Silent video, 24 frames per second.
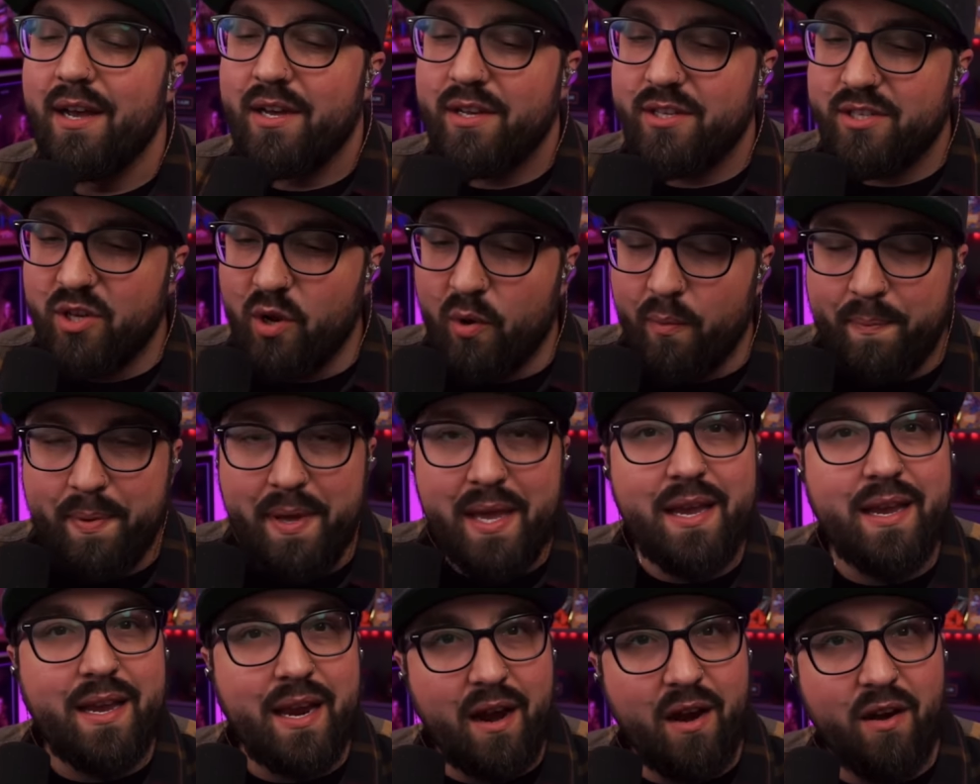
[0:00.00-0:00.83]
So
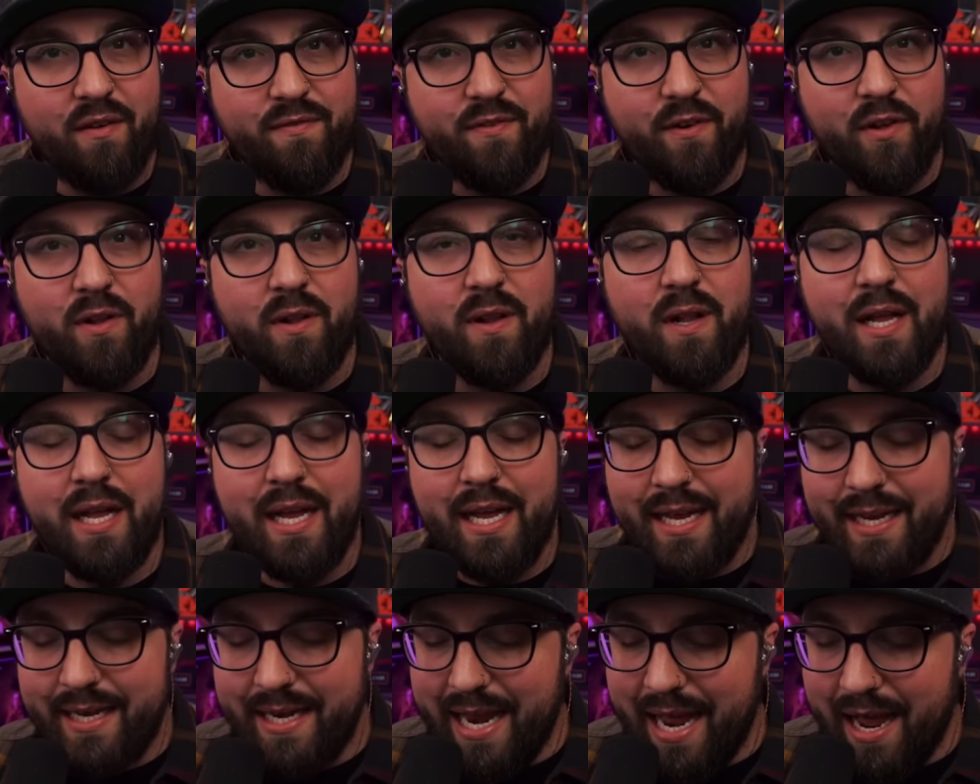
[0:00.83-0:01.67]
be careful.
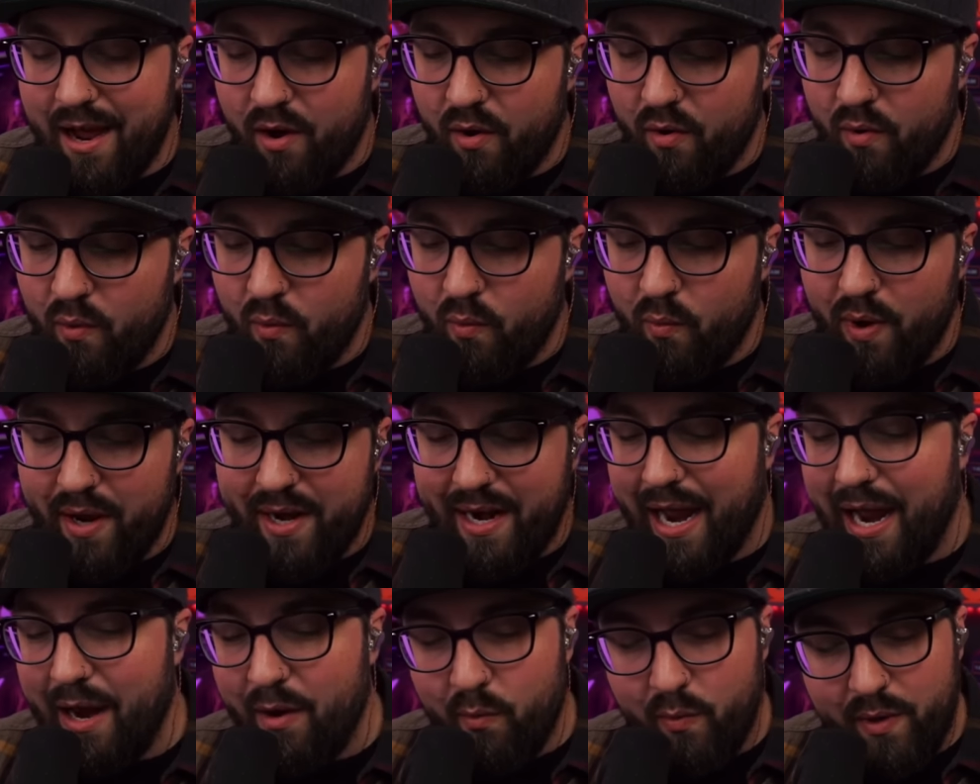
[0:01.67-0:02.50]
Now, what
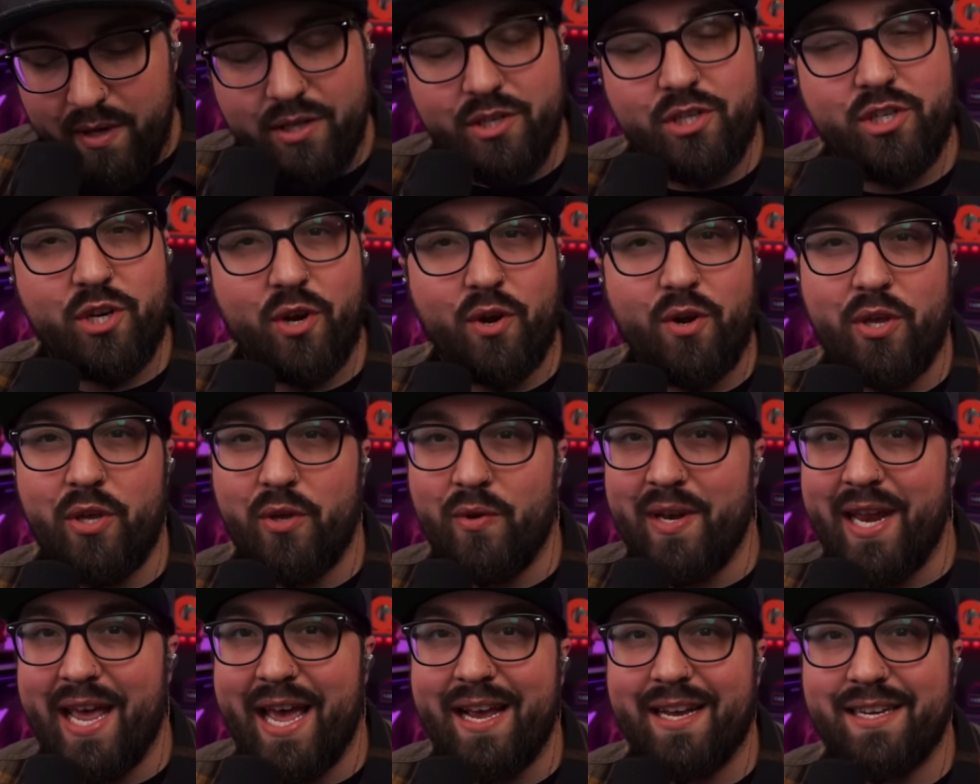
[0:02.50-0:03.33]
I will show you
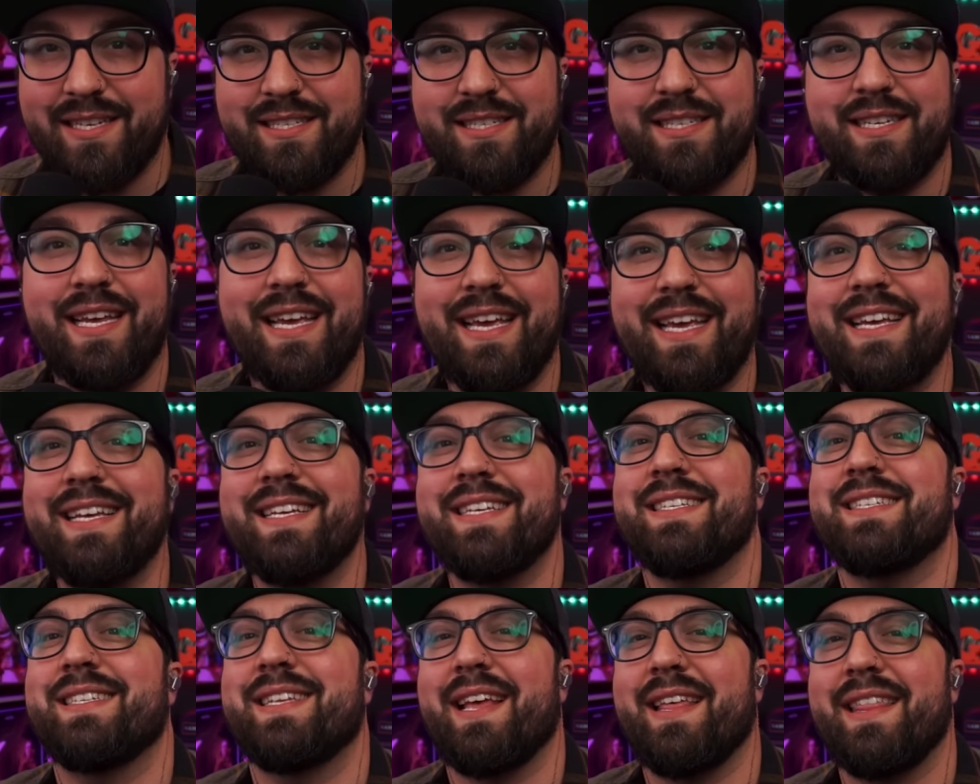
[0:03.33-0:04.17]
next
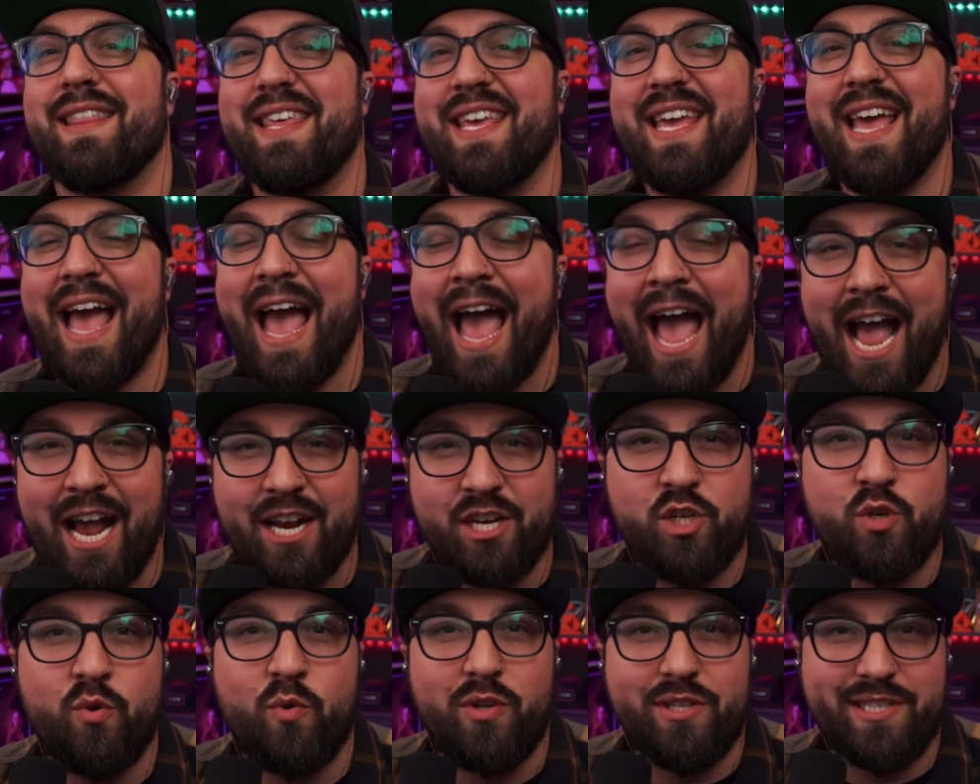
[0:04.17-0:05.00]
is the
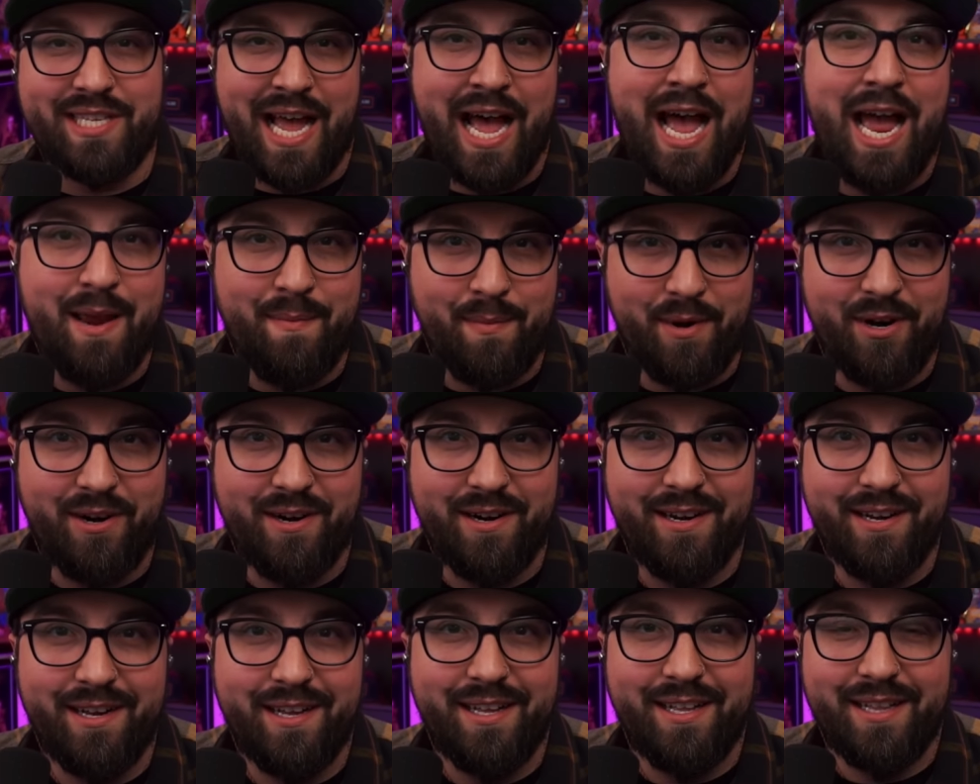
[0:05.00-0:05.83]
actual timer,
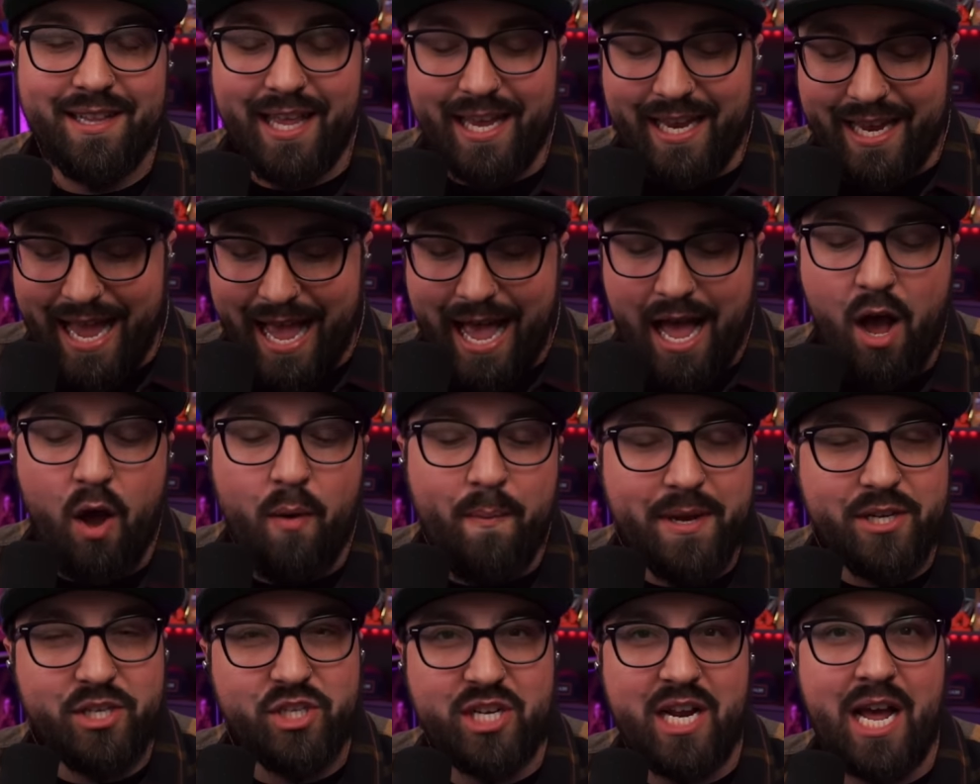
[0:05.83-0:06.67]
like how
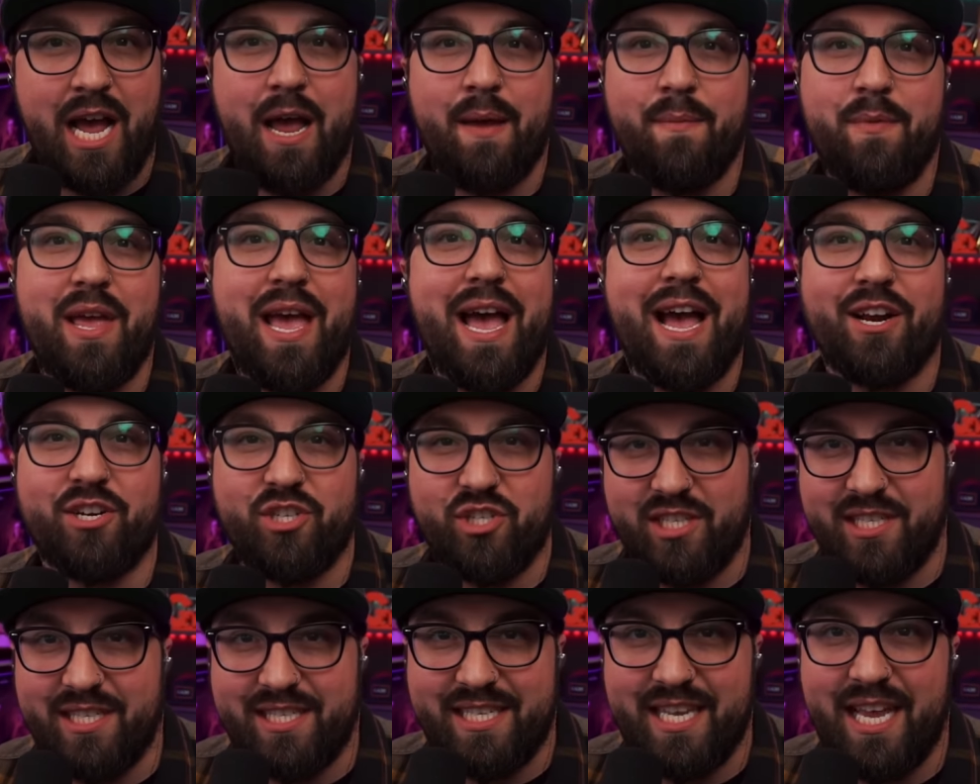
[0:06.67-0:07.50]
much time you
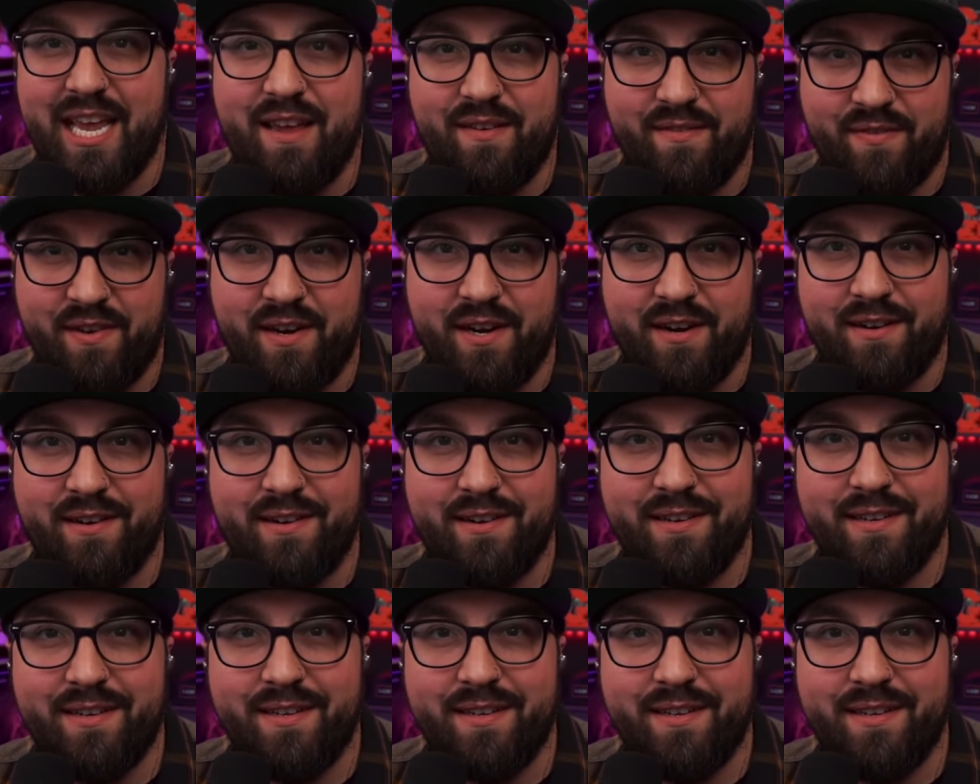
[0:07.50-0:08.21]
actually save here.